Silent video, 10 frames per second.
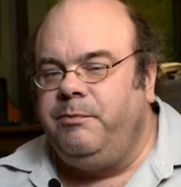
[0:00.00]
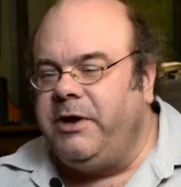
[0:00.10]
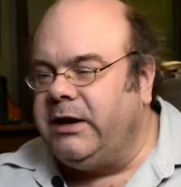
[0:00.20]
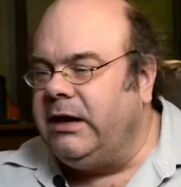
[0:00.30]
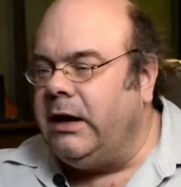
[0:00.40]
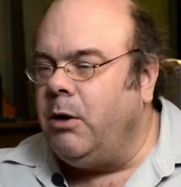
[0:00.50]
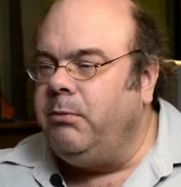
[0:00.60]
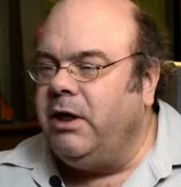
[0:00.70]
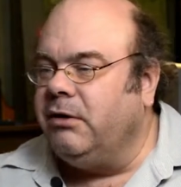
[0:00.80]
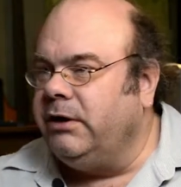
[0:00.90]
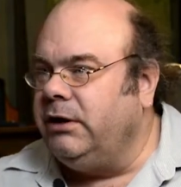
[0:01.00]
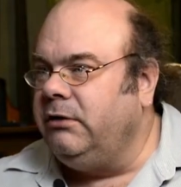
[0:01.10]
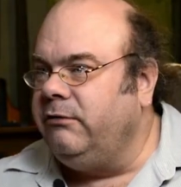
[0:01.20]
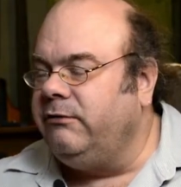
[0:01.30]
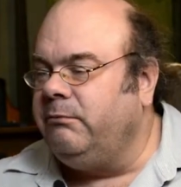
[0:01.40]
picking out
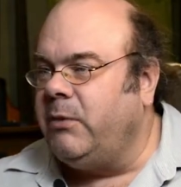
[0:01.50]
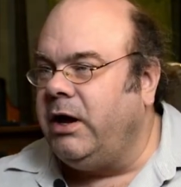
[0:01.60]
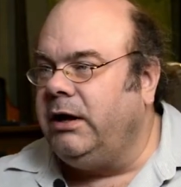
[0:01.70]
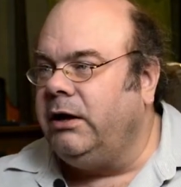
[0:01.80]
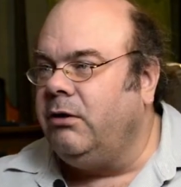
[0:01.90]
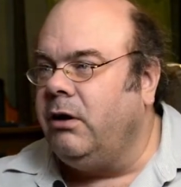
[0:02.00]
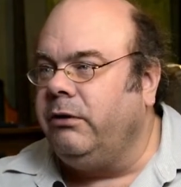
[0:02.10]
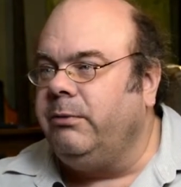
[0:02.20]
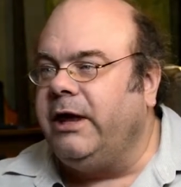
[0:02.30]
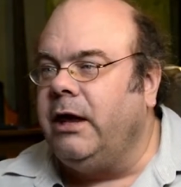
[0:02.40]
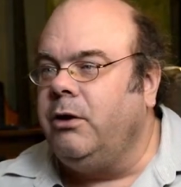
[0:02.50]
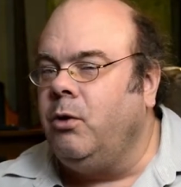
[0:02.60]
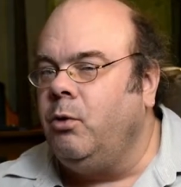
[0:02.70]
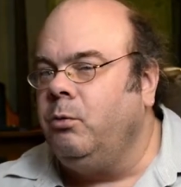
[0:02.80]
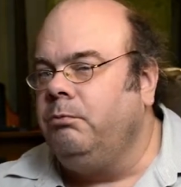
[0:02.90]
melodies by ear on the
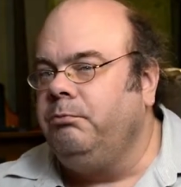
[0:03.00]
piano